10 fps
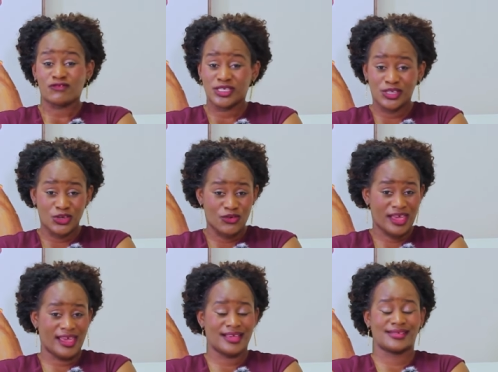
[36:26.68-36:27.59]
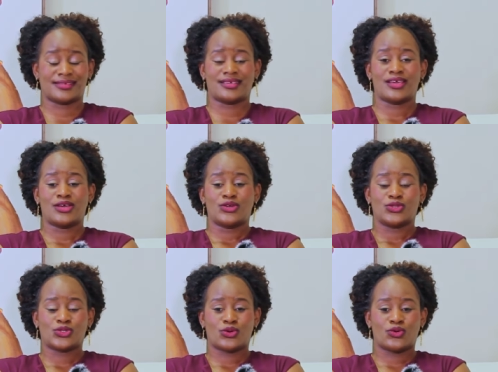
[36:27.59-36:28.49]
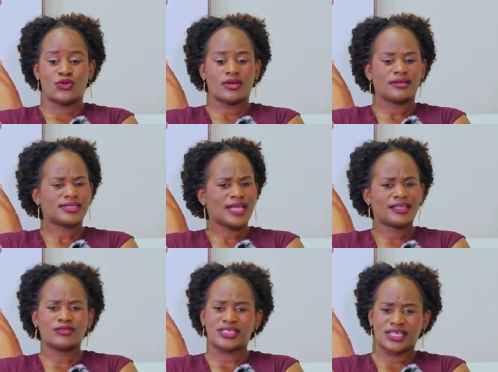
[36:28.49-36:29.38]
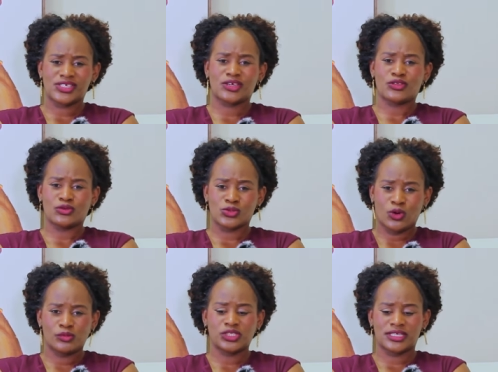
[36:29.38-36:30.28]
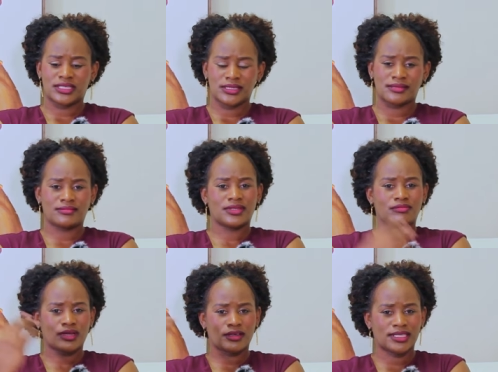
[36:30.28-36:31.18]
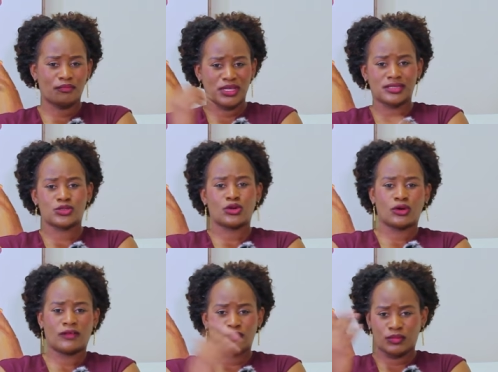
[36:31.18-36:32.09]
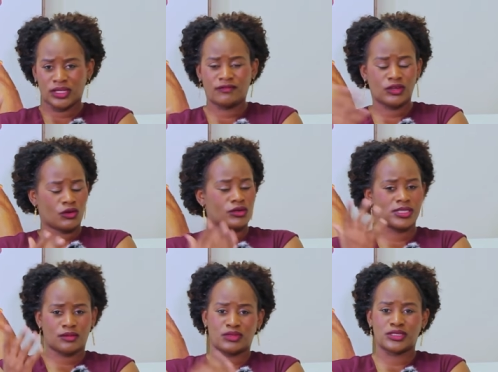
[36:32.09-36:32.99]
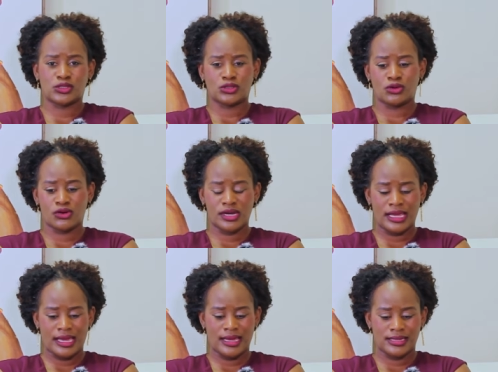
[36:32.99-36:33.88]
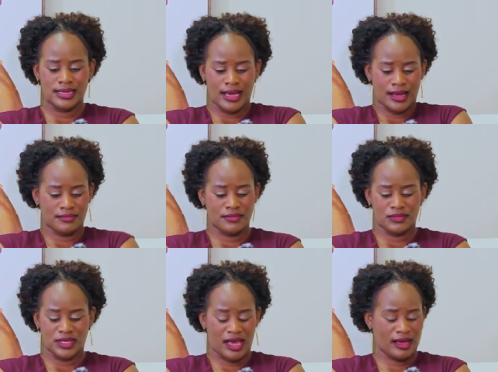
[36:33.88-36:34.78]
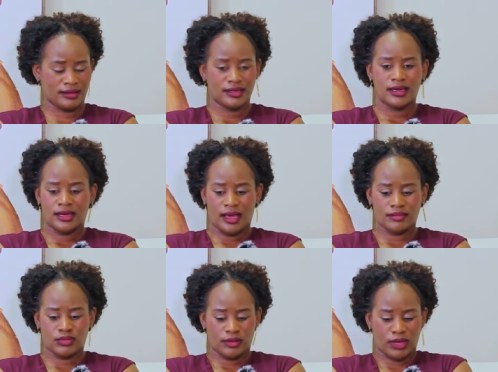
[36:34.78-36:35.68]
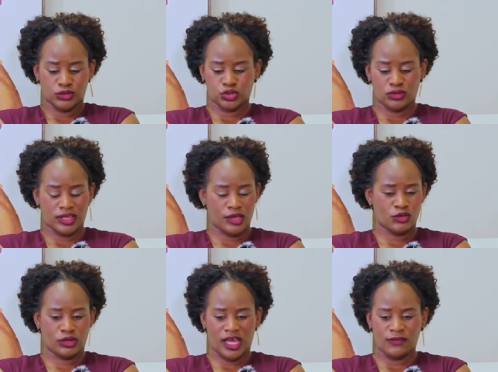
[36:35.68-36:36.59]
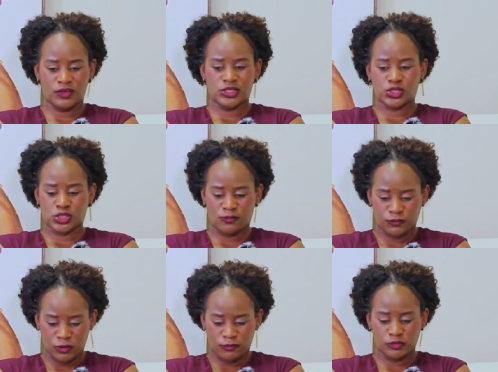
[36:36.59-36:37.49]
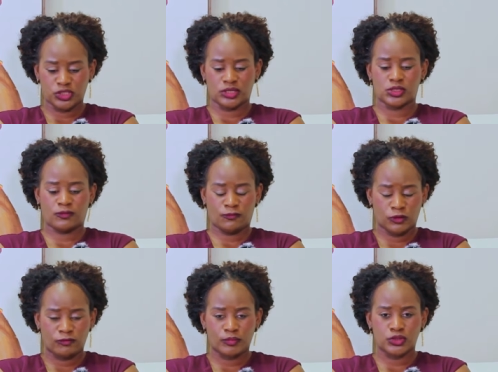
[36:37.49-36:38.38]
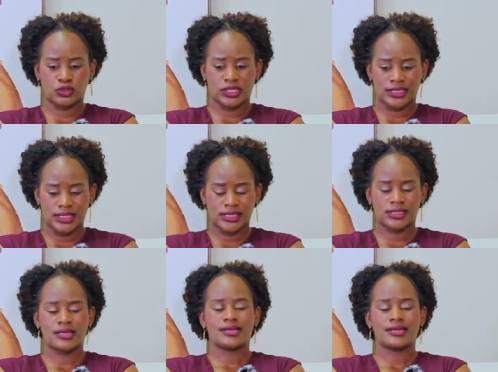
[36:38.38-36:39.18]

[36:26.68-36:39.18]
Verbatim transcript: freezing your eggs. So start researching on those options and submit it to God. If you believe in God, submit it to God. And um, yeah, and ensure that your life is just full of options, full of opportunities.